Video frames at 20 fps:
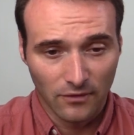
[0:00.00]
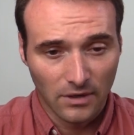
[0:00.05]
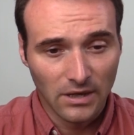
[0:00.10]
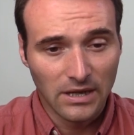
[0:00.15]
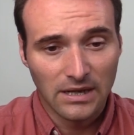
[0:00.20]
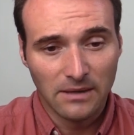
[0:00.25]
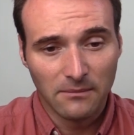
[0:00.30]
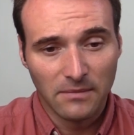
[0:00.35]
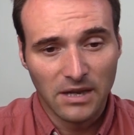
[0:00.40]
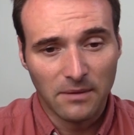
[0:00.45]

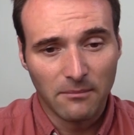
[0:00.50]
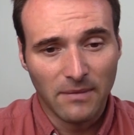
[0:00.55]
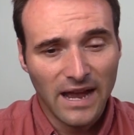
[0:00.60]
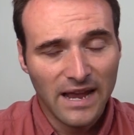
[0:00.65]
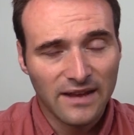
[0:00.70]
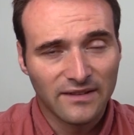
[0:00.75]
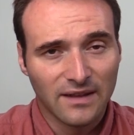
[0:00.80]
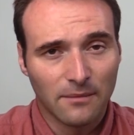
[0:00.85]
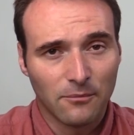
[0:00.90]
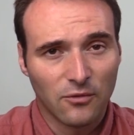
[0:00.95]
In, in
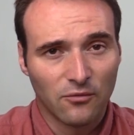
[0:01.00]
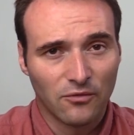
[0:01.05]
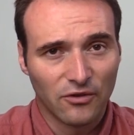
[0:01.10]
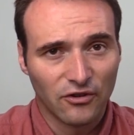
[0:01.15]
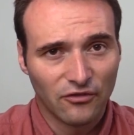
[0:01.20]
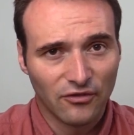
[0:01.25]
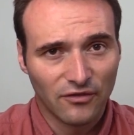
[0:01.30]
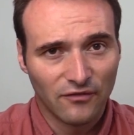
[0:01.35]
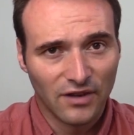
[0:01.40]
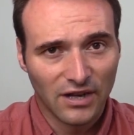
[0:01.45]
my example, where
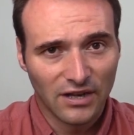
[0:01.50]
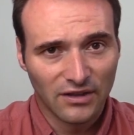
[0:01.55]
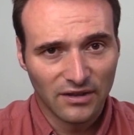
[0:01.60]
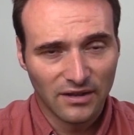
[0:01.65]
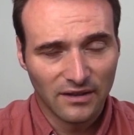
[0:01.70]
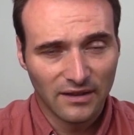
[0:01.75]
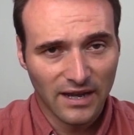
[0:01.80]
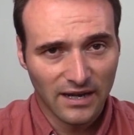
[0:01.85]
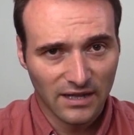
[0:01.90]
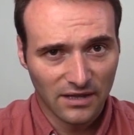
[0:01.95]
you get
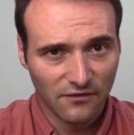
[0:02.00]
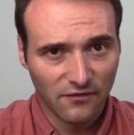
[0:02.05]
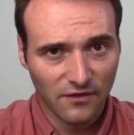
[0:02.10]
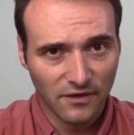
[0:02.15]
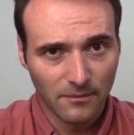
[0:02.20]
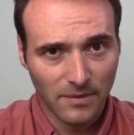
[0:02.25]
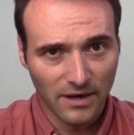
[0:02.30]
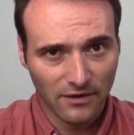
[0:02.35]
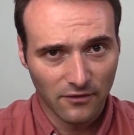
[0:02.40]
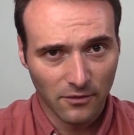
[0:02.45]
negative
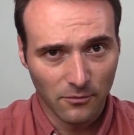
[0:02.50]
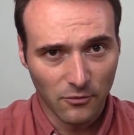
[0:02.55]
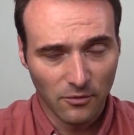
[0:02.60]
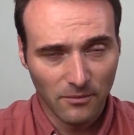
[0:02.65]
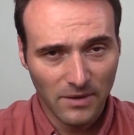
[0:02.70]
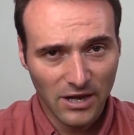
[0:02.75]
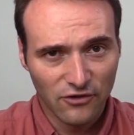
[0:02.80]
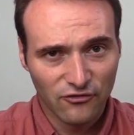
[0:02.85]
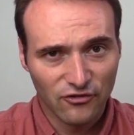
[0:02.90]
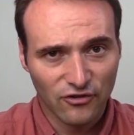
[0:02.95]
feedback from your
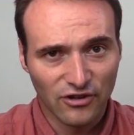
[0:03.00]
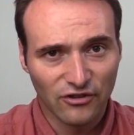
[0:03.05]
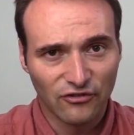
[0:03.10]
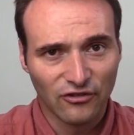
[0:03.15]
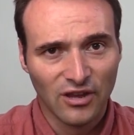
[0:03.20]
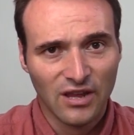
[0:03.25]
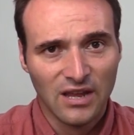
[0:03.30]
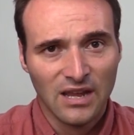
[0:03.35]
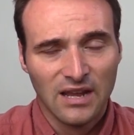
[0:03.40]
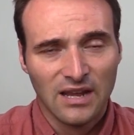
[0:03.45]
manager,
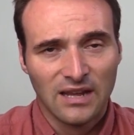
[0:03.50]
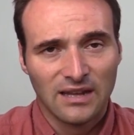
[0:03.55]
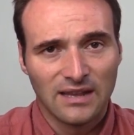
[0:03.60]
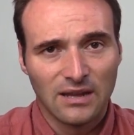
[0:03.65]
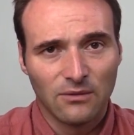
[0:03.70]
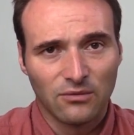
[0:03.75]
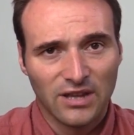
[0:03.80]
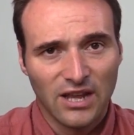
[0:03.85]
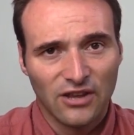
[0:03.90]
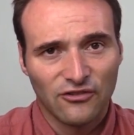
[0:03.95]
it's
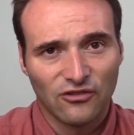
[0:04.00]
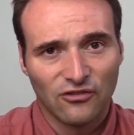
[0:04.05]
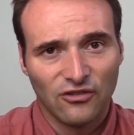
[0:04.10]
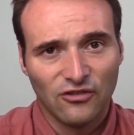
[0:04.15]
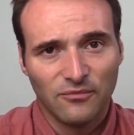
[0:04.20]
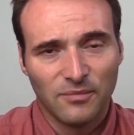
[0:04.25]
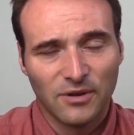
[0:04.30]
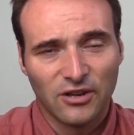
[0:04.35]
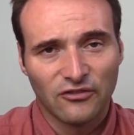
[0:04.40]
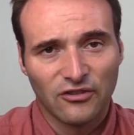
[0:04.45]
they would ask you
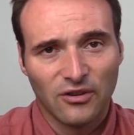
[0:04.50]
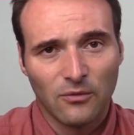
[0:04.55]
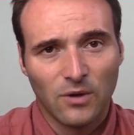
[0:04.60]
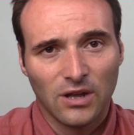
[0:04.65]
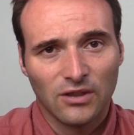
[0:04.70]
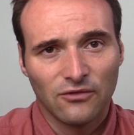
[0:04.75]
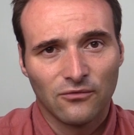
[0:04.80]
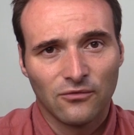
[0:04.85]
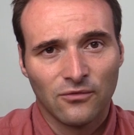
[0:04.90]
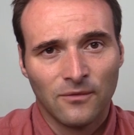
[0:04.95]
this because they
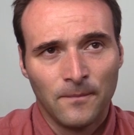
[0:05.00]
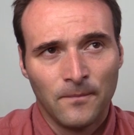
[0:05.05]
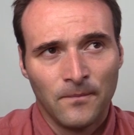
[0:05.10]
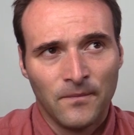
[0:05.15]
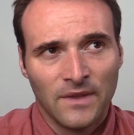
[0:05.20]
want to